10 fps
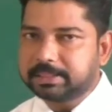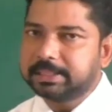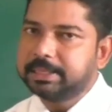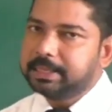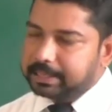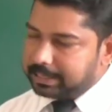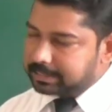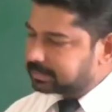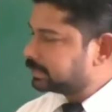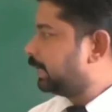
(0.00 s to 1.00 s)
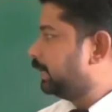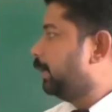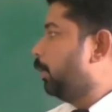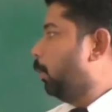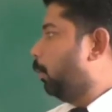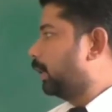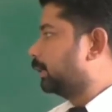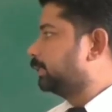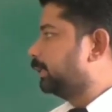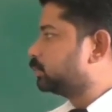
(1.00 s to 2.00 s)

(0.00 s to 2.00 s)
is lesser than water.